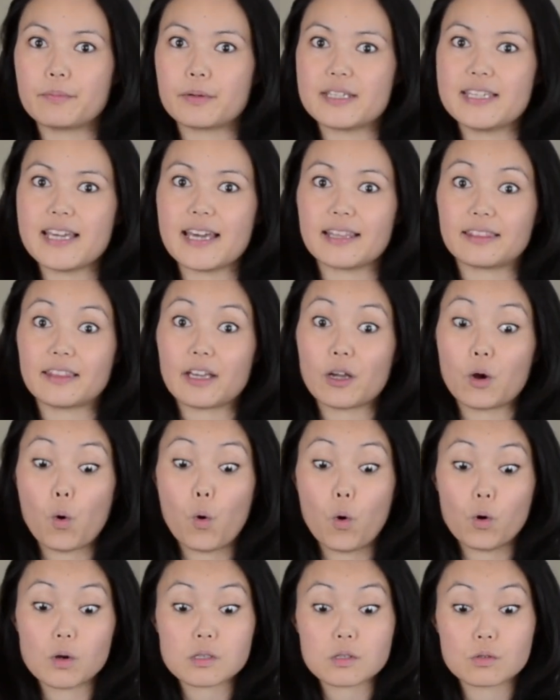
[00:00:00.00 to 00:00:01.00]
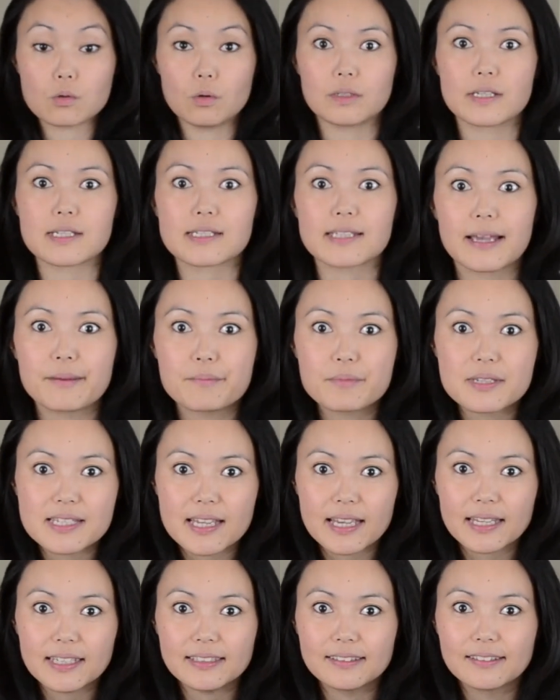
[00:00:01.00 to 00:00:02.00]
Yet they all saw the same
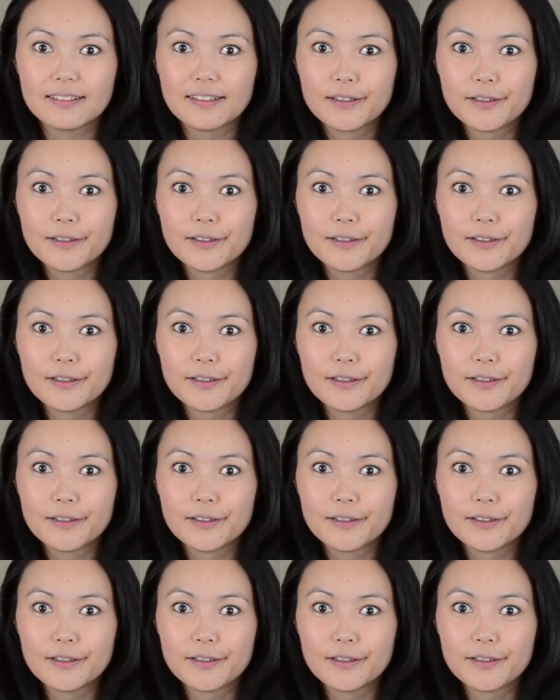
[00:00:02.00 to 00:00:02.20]
scene.